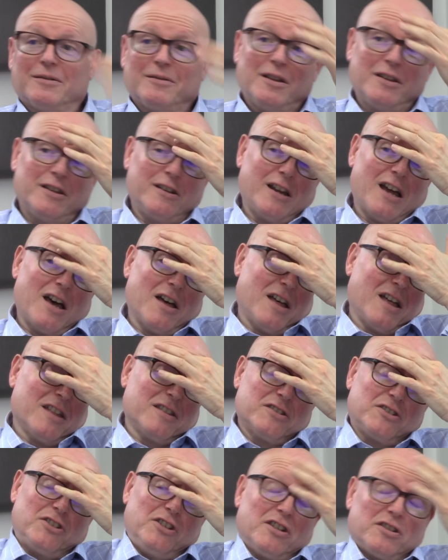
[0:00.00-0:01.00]
And the others
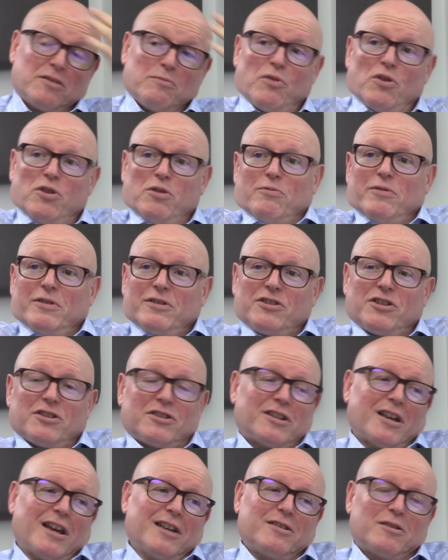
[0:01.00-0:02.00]
she doesn't bother with, just
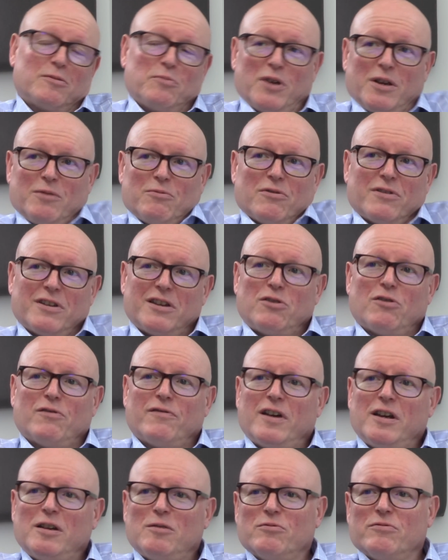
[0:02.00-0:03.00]
says to people they're not
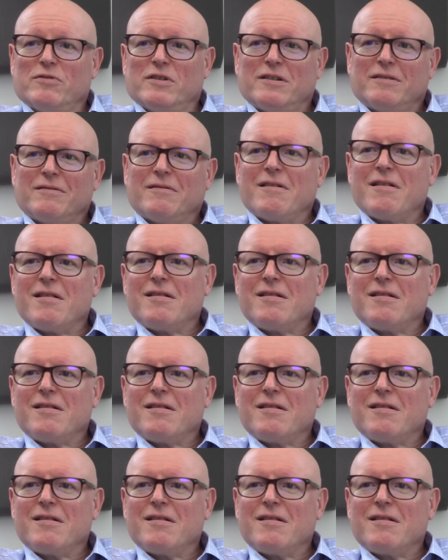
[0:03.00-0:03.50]
available now.